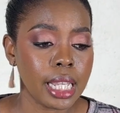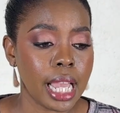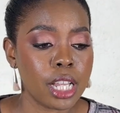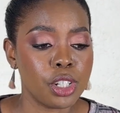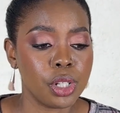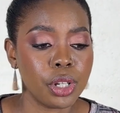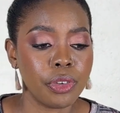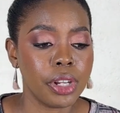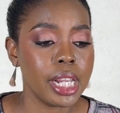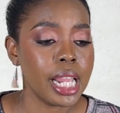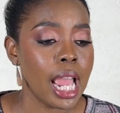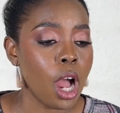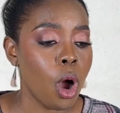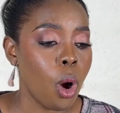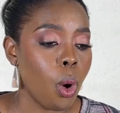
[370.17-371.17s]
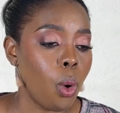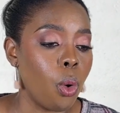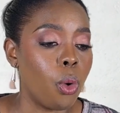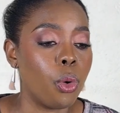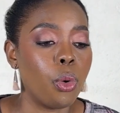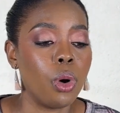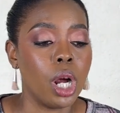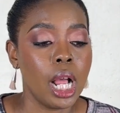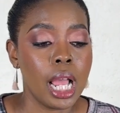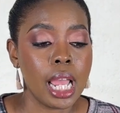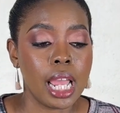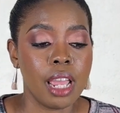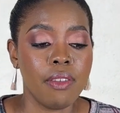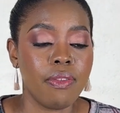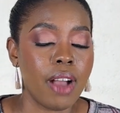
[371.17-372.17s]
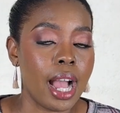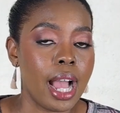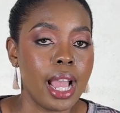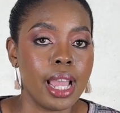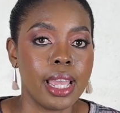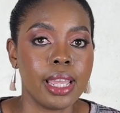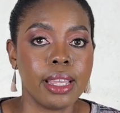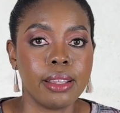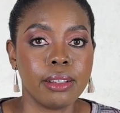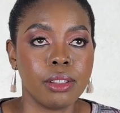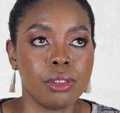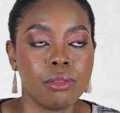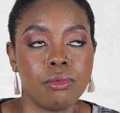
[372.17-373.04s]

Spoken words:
category. Or if I